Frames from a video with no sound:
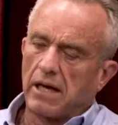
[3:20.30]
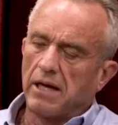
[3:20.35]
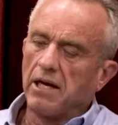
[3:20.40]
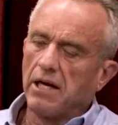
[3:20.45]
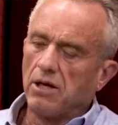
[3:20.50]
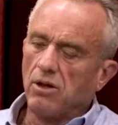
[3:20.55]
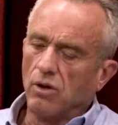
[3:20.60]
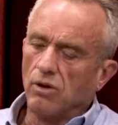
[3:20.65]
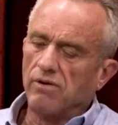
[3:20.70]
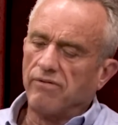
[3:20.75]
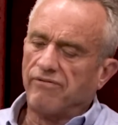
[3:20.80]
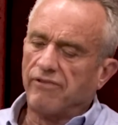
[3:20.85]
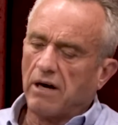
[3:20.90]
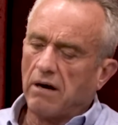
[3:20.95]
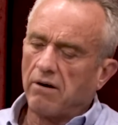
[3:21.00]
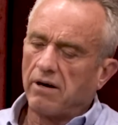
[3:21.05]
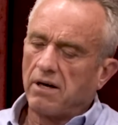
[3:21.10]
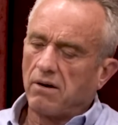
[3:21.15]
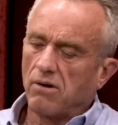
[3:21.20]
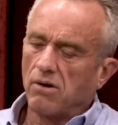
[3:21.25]
he learned
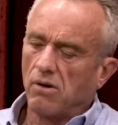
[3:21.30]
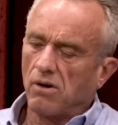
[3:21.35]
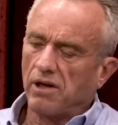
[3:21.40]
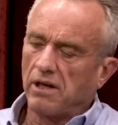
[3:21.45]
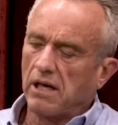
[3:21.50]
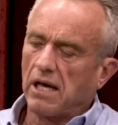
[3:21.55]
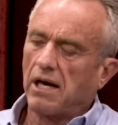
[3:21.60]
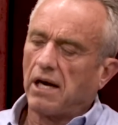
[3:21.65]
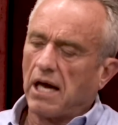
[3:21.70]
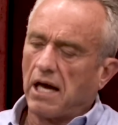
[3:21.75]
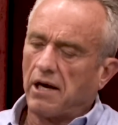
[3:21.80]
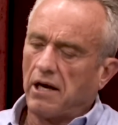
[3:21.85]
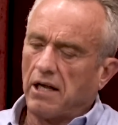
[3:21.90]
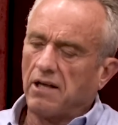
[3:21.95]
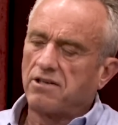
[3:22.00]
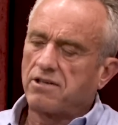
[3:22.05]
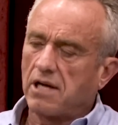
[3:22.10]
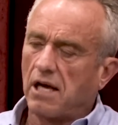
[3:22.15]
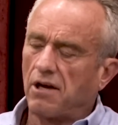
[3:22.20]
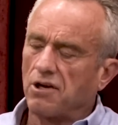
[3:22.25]
very early and an
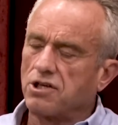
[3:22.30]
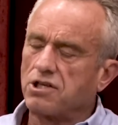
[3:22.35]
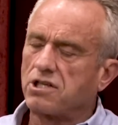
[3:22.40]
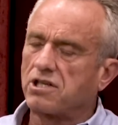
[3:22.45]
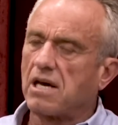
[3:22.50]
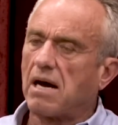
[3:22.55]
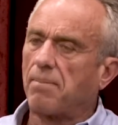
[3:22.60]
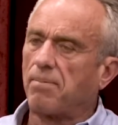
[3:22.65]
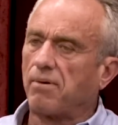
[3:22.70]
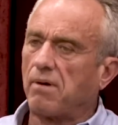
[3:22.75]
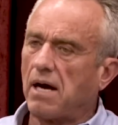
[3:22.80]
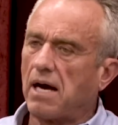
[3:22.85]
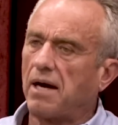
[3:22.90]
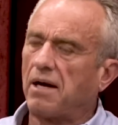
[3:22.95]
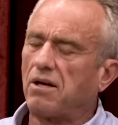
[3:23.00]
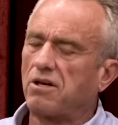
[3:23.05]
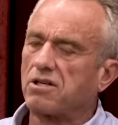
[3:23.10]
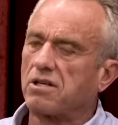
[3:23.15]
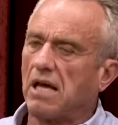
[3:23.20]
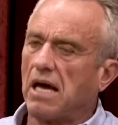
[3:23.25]
intelligence
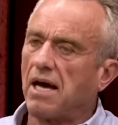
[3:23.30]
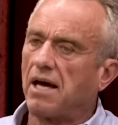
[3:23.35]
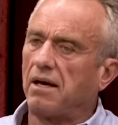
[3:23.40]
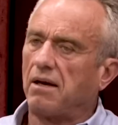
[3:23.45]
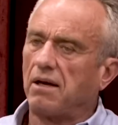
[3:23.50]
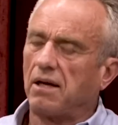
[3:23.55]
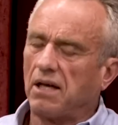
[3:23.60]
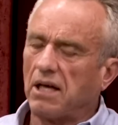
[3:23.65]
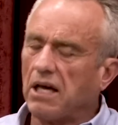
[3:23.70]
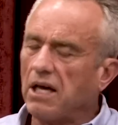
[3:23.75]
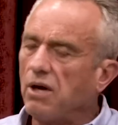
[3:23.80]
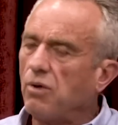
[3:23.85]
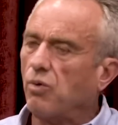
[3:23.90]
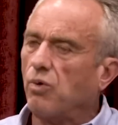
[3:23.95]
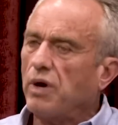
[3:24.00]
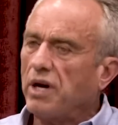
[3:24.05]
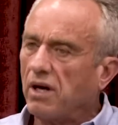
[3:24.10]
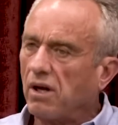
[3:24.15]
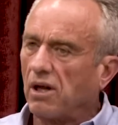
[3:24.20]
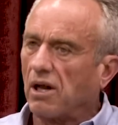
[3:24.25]
apparatus that he
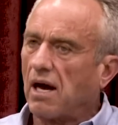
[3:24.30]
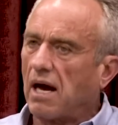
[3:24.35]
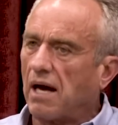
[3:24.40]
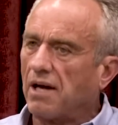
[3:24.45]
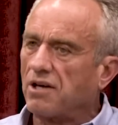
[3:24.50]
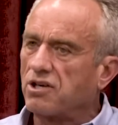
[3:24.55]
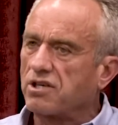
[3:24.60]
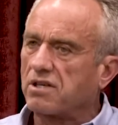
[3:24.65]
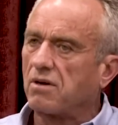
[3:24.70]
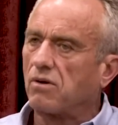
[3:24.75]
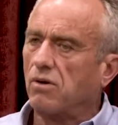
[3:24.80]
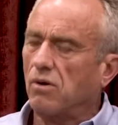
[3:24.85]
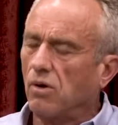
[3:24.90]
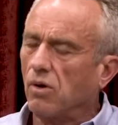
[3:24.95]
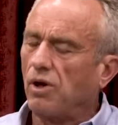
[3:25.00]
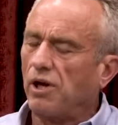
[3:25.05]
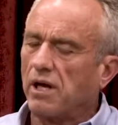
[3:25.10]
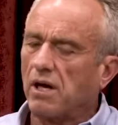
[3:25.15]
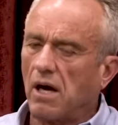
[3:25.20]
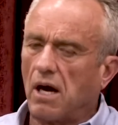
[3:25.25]
realized
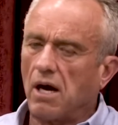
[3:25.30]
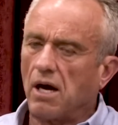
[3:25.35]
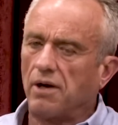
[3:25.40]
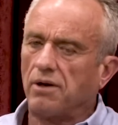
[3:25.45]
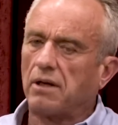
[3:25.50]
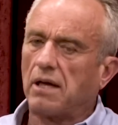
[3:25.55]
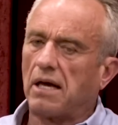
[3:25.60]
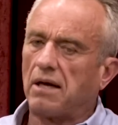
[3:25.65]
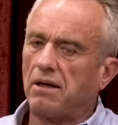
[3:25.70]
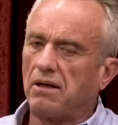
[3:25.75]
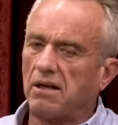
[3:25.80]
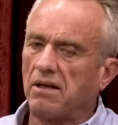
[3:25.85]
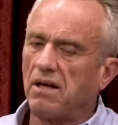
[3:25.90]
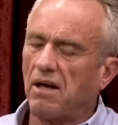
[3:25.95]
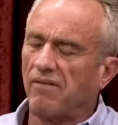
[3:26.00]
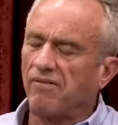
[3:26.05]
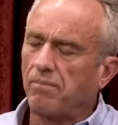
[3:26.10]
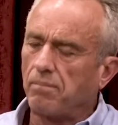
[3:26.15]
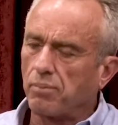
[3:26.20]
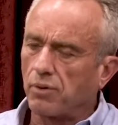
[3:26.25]
early on that
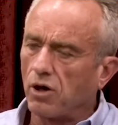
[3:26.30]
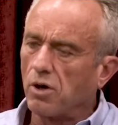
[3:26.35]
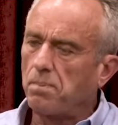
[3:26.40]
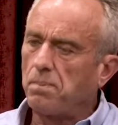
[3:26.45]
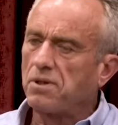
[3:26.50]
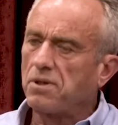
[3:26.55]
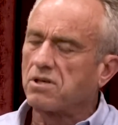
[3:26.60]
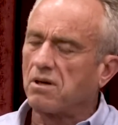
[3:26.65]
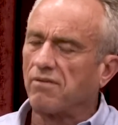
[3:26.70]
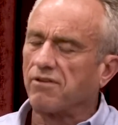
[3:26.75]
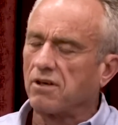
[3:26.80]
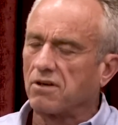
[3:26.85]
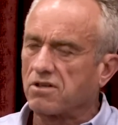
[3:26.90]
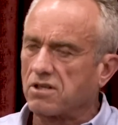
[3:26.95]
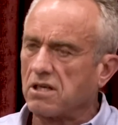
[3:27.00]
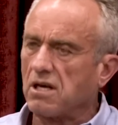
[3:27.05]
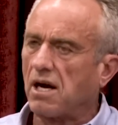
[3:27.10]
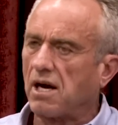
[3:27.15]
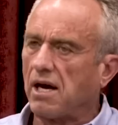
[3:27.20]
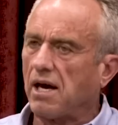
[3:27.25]
the purpose of the
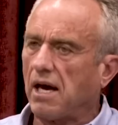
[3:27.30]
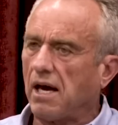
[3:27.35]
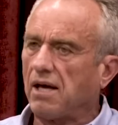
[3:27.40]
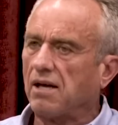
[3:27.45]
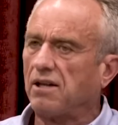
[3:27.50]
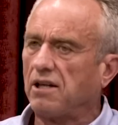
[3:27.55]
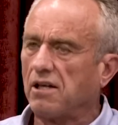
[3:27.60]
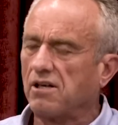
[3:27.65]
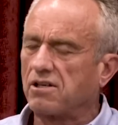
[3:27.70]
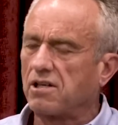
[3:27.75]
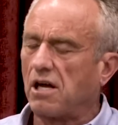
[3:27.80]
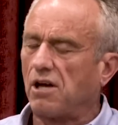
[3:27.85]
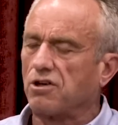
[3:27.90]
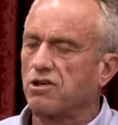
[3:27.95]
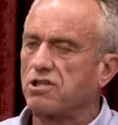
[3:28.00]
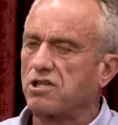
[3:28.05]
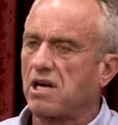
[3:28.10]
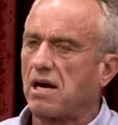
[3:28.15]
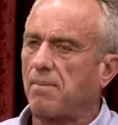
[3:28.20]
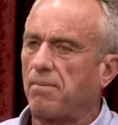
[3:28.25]
CIA and the
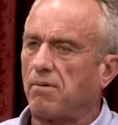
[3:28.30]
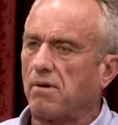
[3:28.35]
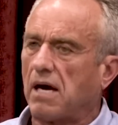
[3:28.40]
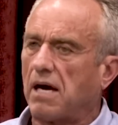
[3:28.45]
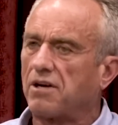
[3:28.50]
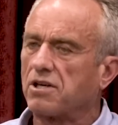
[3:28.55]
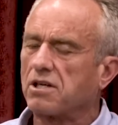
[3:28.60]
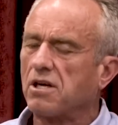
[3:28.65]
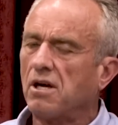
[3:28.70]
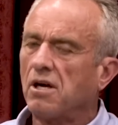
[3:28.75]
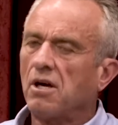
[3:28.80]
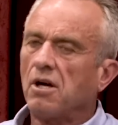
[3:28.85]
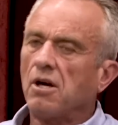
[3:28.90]
intelligence apparatus